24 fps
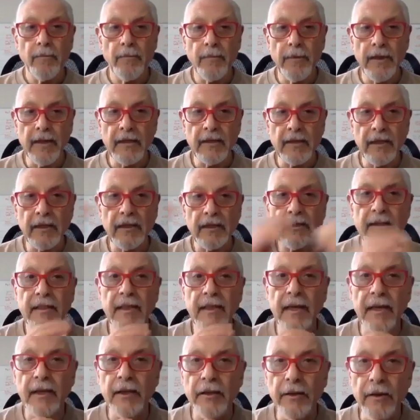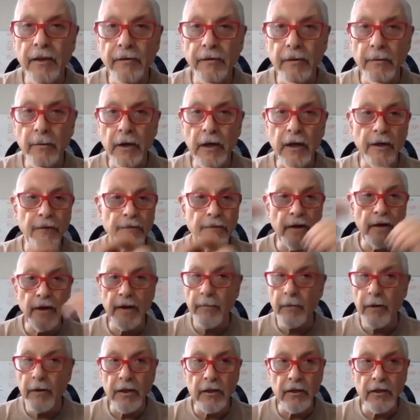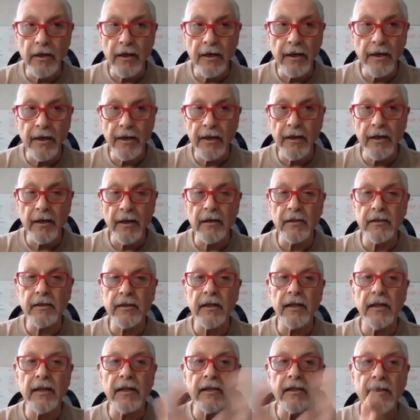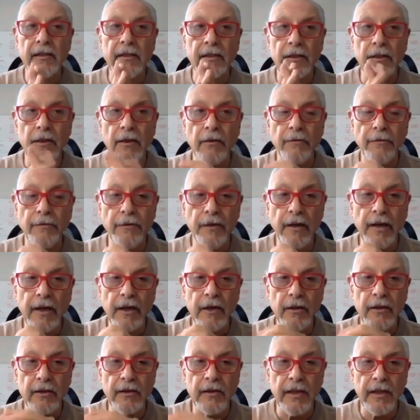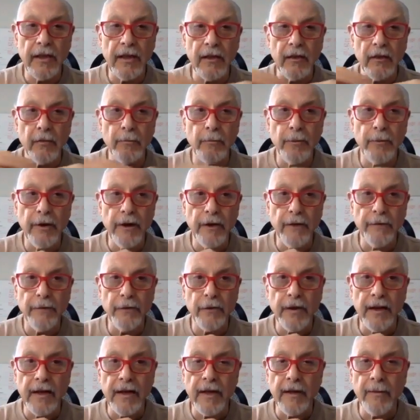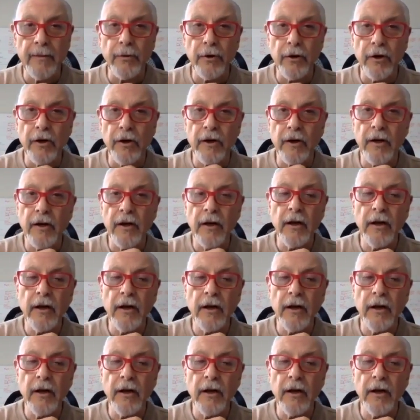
Blessings. Thank you, everybody. If anybody's got anything else, and don't forget to say a little prayer for Dan Burke.